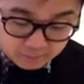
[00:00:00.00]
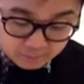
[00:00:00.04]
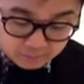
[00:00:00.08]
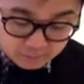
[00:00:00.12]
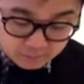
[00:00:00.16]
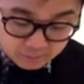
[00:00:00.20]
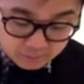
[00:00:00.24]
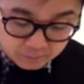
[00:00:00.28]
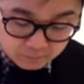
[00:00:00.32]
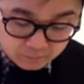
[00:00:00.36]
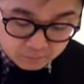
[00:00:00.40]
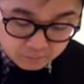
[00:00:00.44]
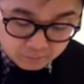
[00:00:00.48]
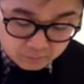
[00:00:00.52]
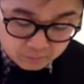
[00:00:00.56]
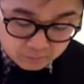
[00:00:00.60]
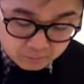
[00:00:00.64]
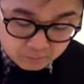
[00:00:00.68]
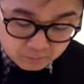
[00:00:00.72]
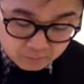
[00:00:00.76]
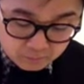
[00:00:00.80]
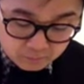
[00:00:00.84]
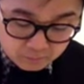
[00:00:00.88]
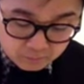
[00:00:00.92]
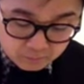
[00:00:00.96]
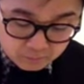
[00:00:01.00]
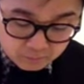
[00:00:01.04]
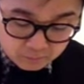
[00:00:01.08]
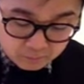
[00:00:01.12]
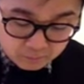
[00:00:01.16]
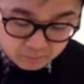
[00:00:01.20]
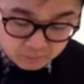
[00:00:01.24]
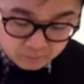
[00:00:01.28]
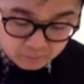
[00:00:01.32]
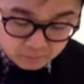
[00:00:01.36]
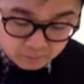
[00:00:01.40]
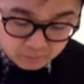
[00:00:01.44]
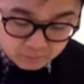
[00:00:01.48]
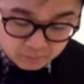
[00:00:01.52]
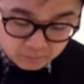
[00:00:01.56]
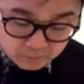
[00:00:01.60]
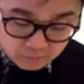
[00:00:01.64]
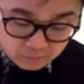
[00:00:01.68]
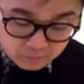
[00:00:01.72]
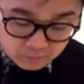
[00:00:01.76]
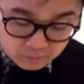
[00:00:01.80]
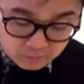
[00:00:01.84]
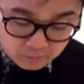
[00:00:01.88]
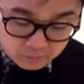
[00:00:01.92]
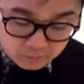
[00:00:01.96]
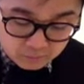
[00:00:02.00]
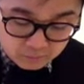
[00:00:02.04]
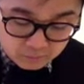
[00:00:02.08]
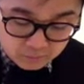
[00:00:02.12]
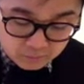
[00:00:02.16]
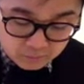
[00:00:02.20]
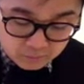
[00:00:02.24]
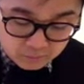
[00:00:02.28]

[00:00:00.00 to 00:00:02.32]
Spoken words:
[no speech]